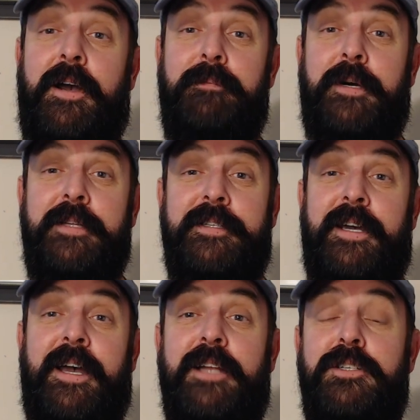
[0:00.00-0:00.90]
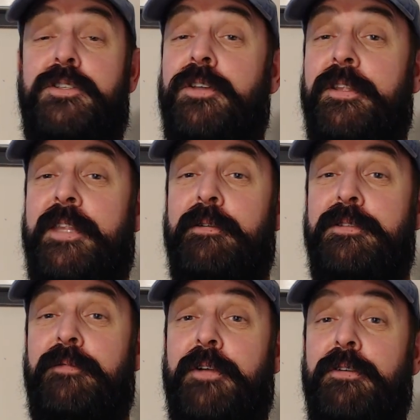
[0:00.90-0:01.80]
But I just thought that was
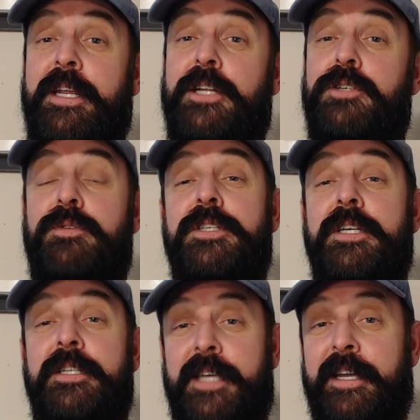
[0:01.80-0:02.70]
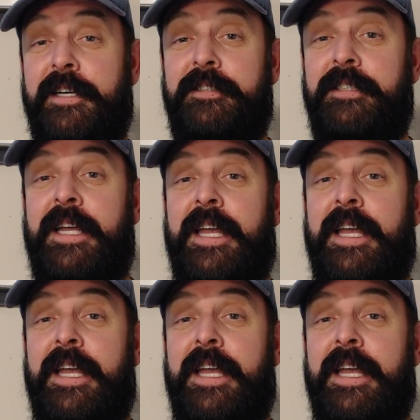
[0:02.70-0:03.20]
a very interesting tale